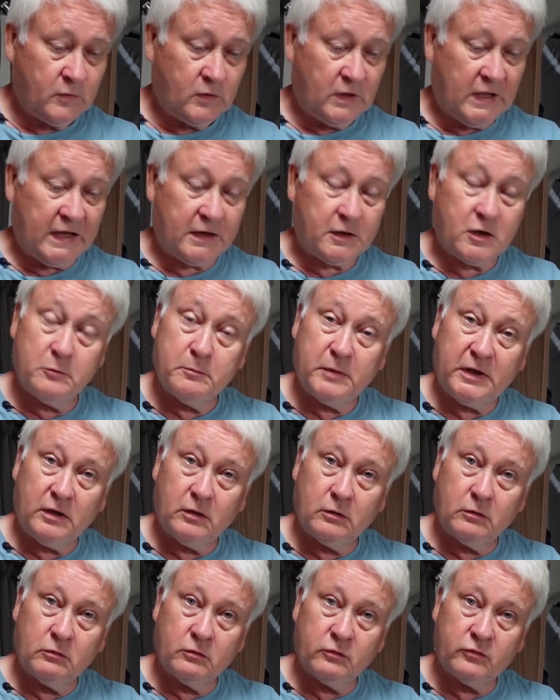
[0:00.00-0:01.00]
It can be
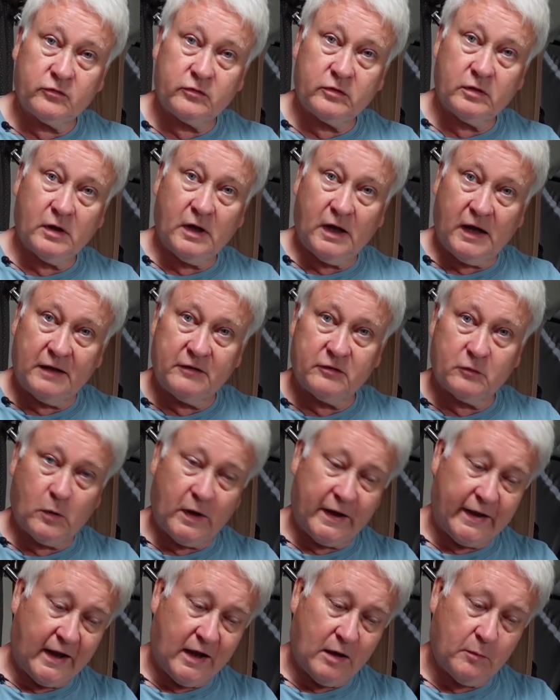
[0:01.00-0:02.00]
used either
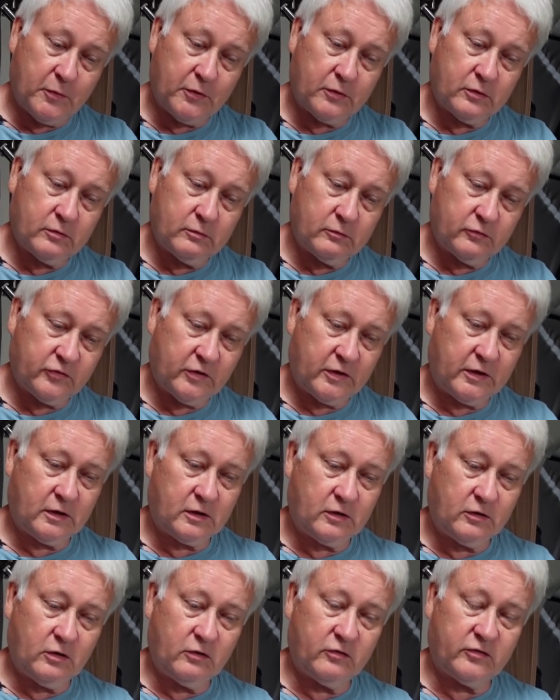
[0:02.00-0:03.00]
way up, so you
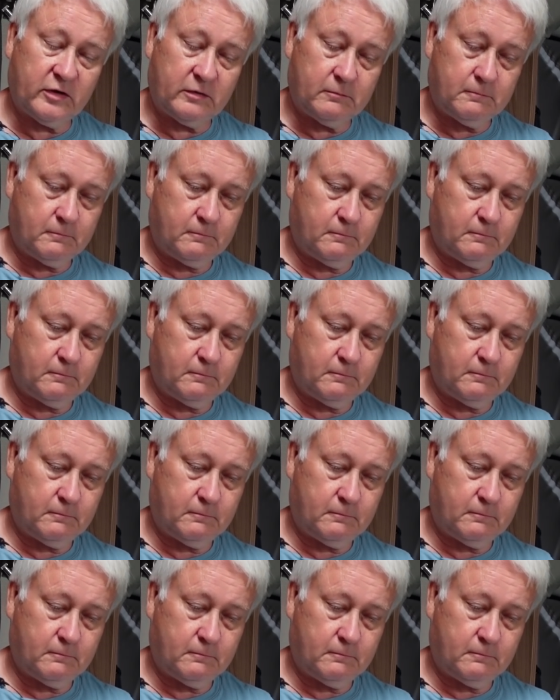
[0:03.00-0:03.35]
can use it